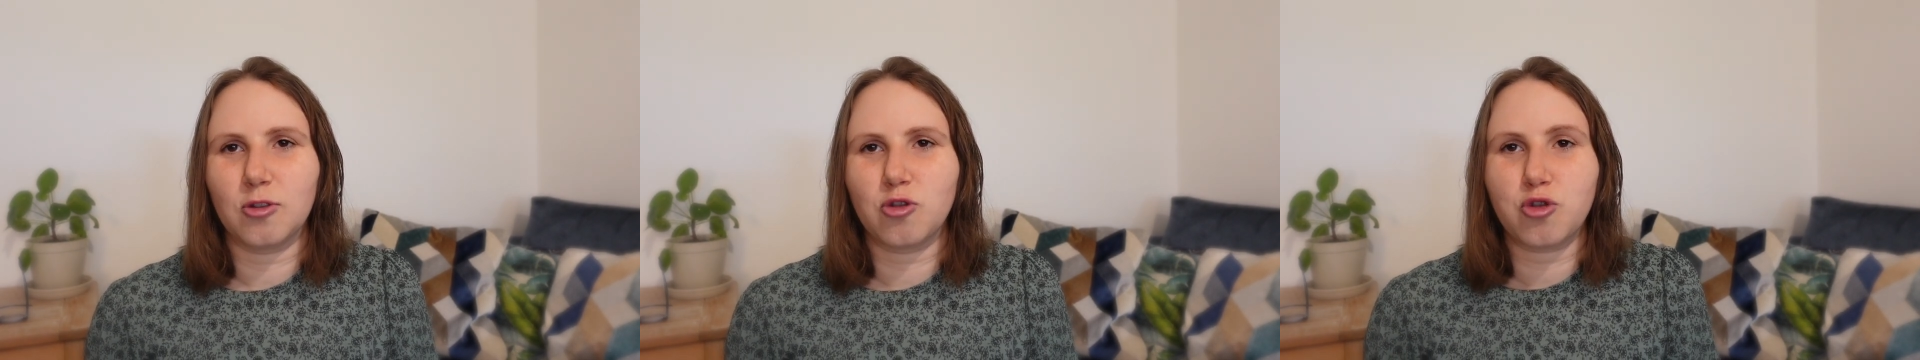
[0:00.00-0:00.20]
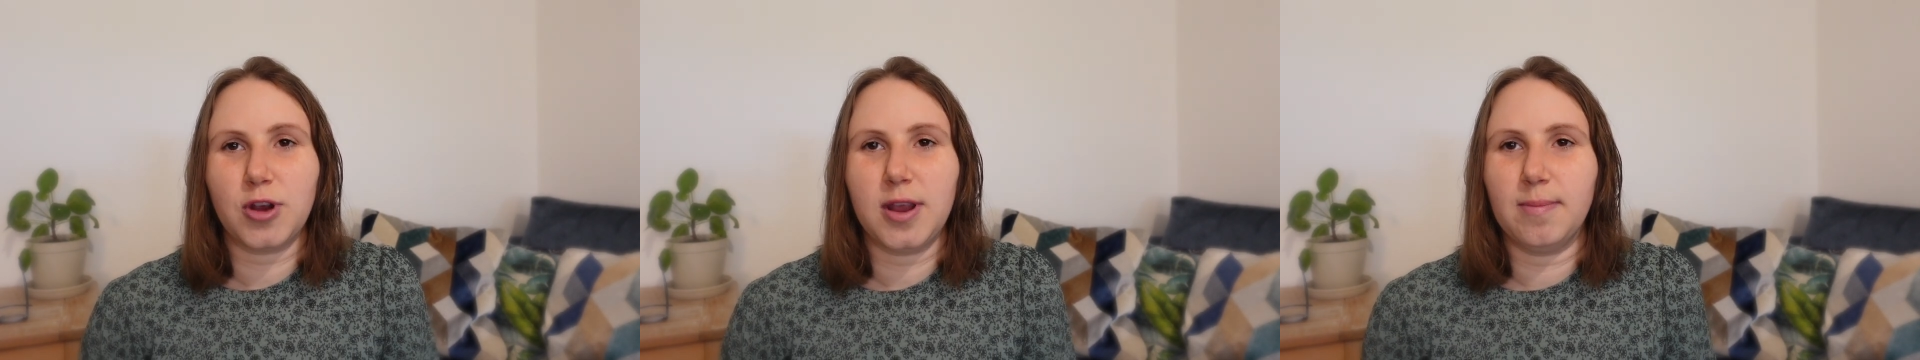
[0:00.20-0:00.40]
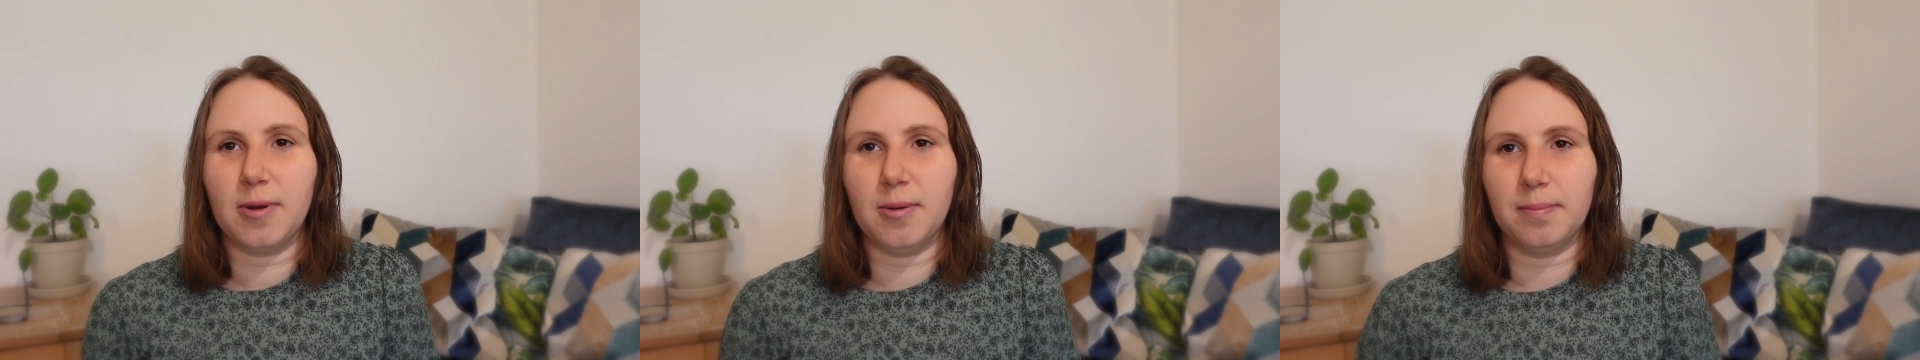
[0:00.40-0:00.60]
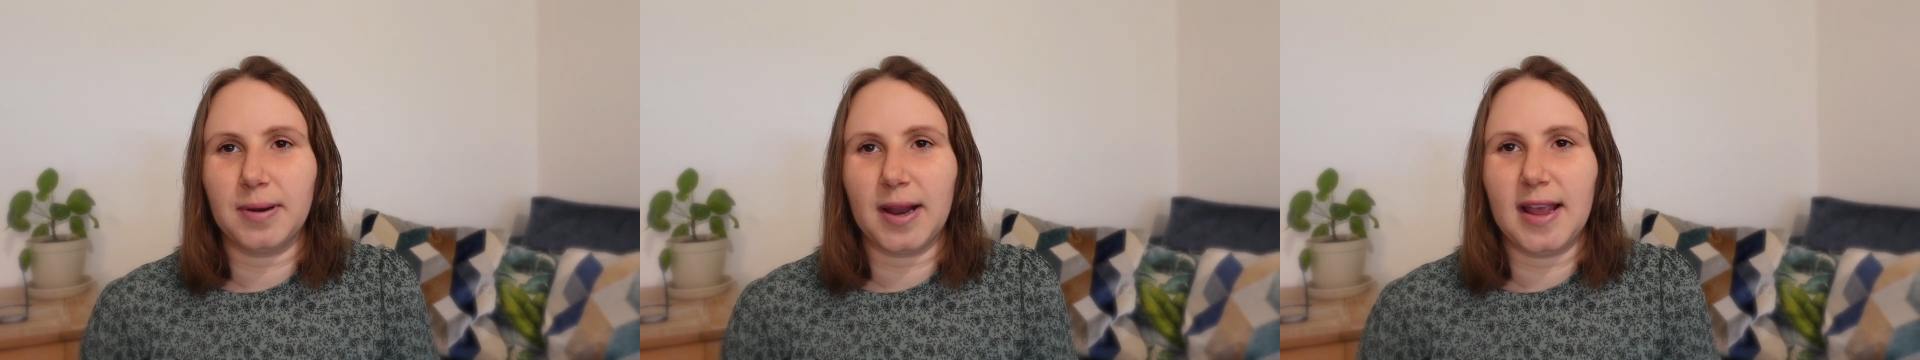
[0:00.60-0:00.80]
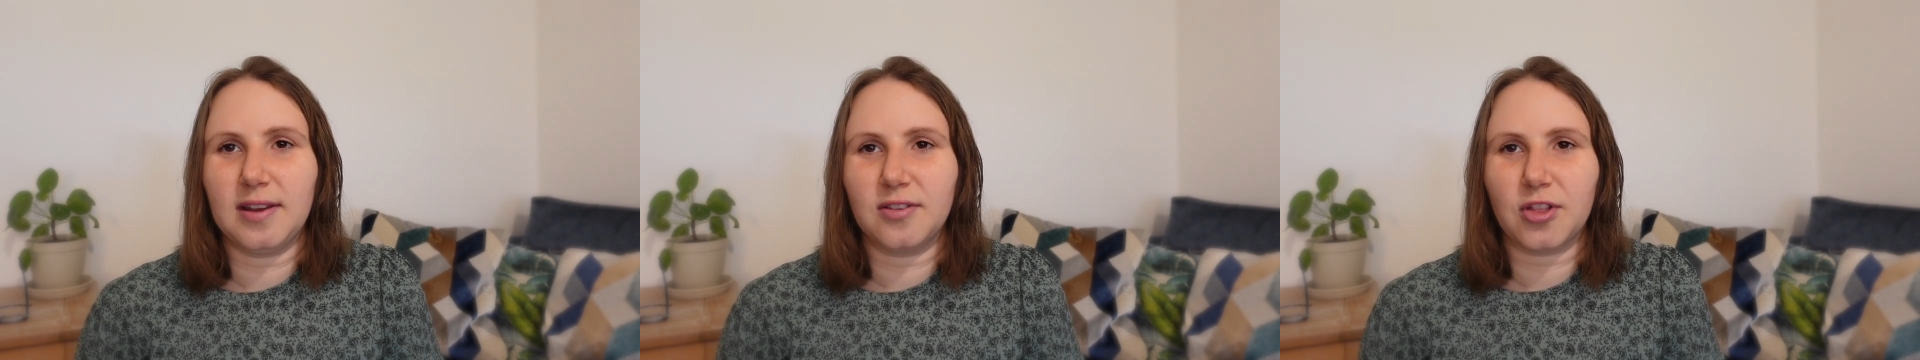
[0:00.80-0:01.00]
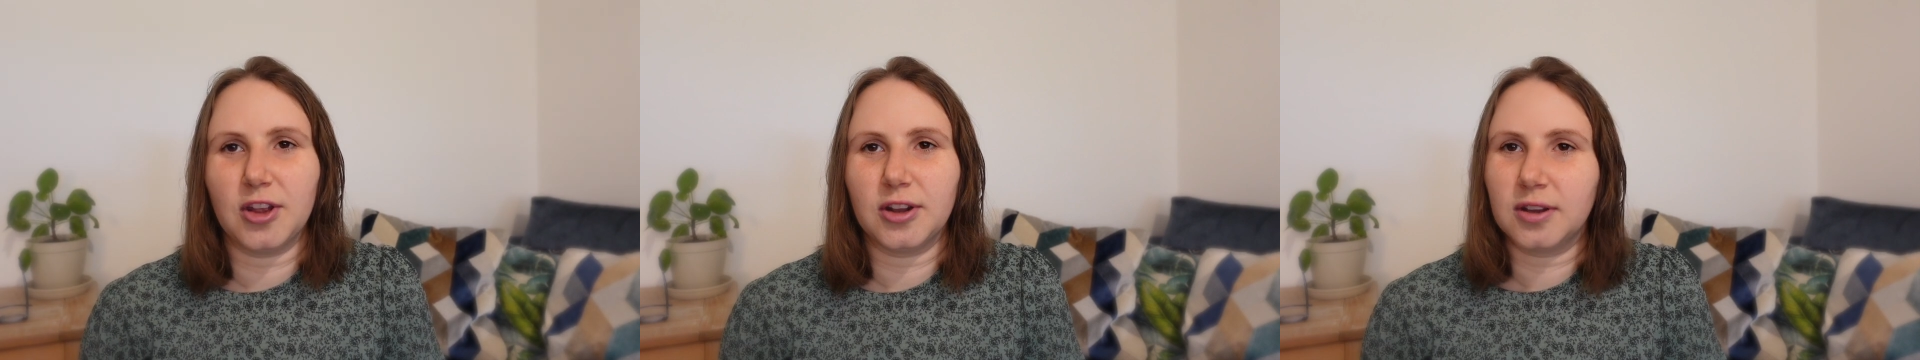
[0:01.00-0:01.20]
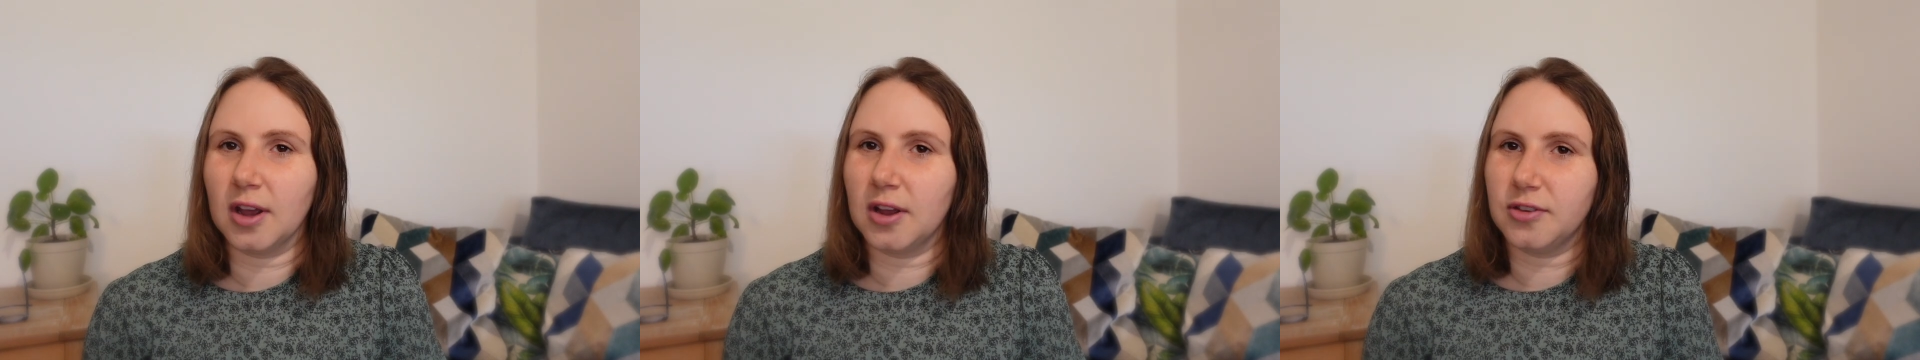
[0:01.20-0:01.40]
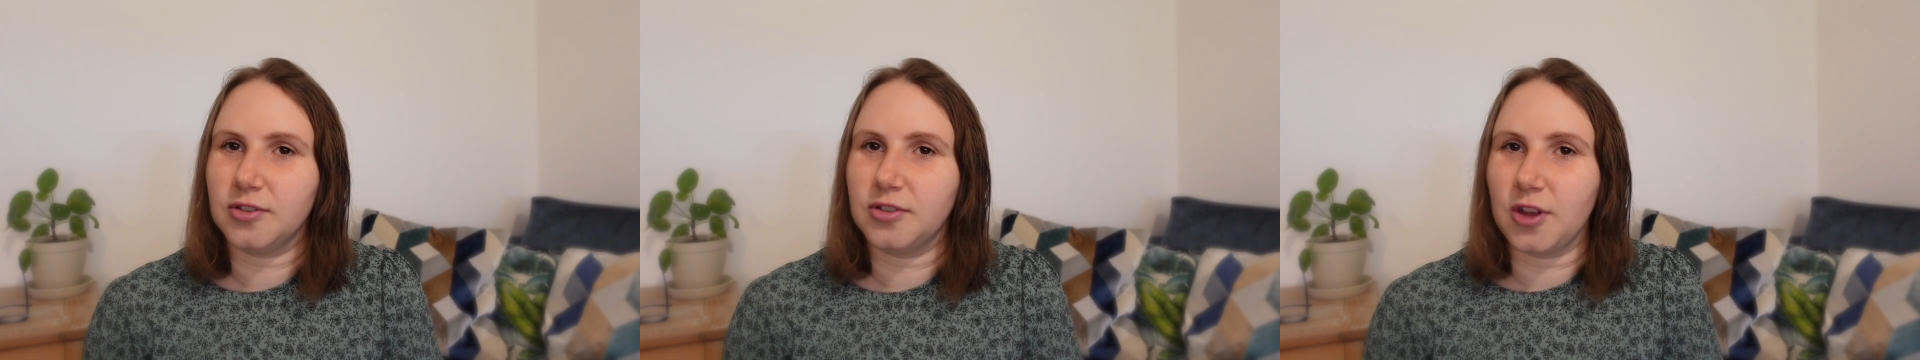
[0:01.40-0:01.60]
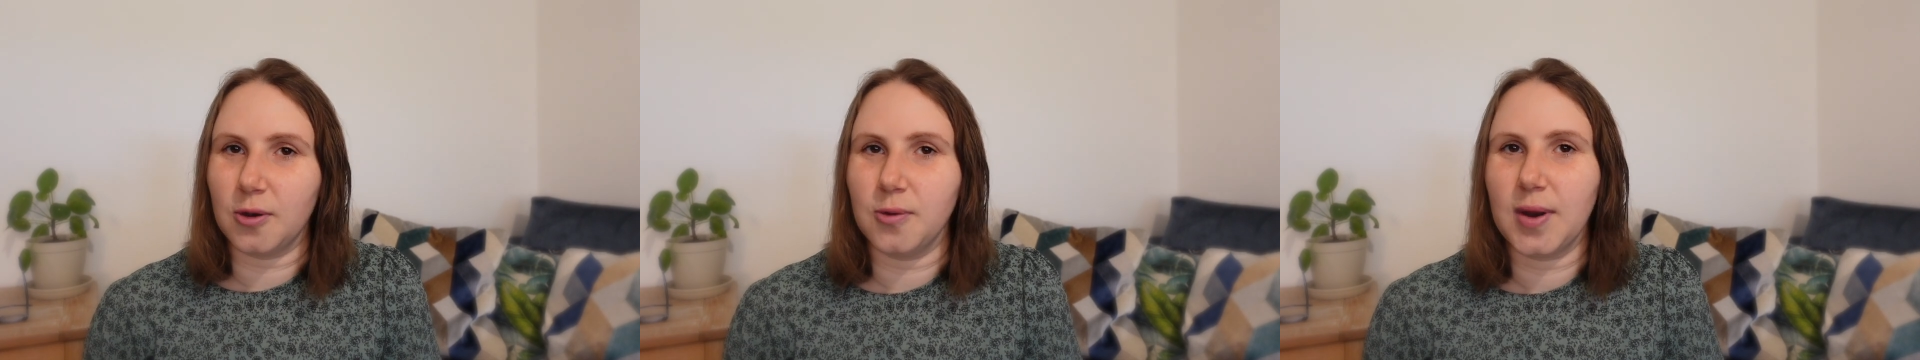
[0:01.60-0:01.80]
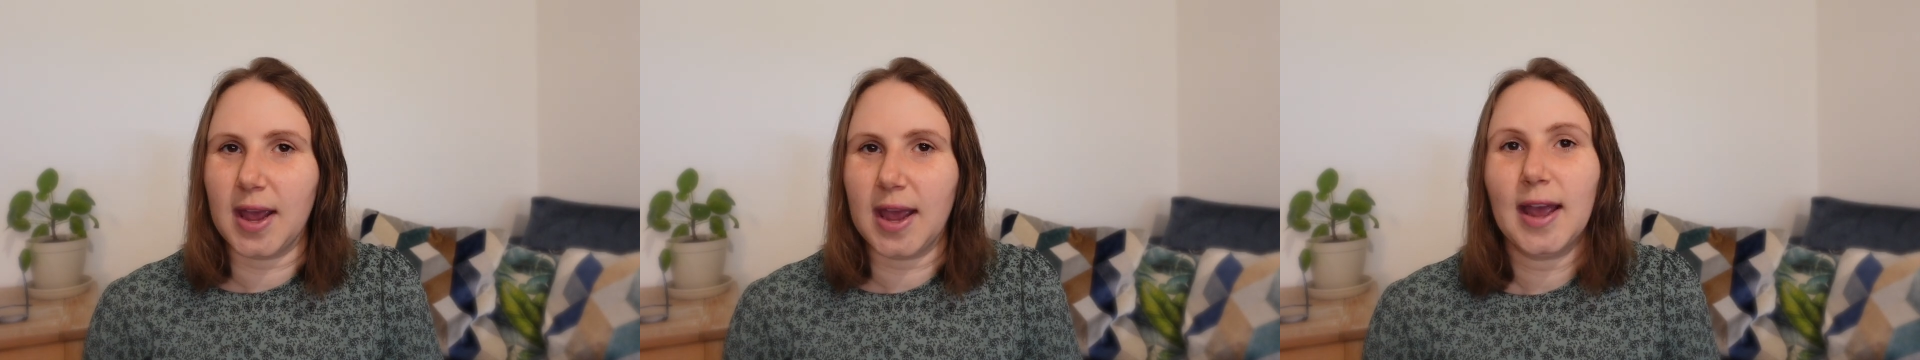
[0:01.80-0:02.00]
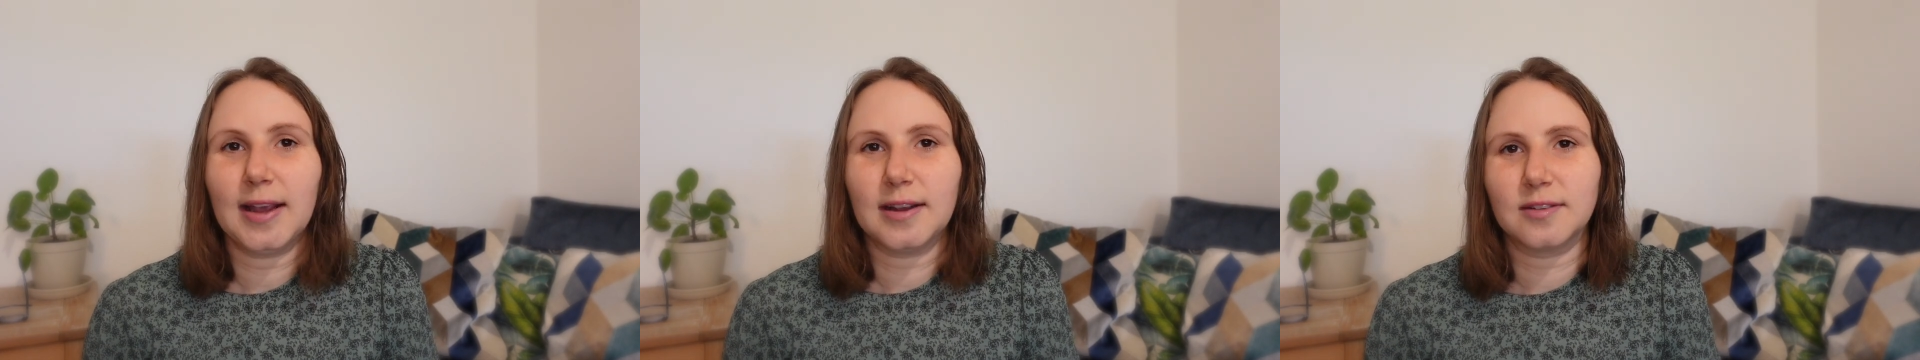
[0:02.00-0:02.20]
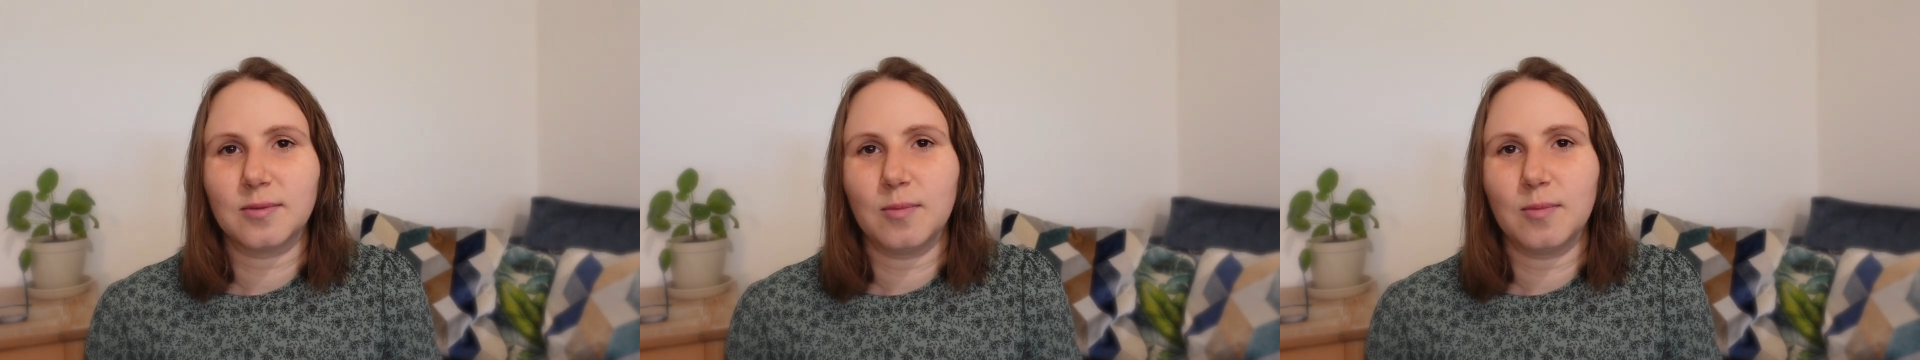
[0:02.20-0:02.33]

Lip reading: treatment place that does donor eggs